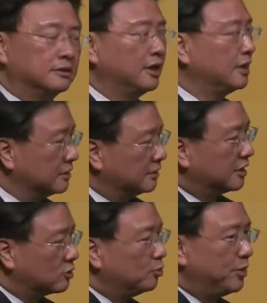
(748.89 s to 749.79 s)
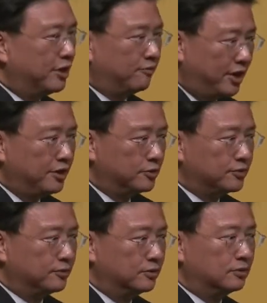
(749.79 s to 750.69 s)
that could be a very
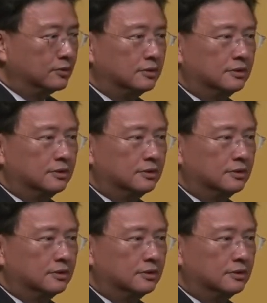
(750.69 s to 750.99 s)
useful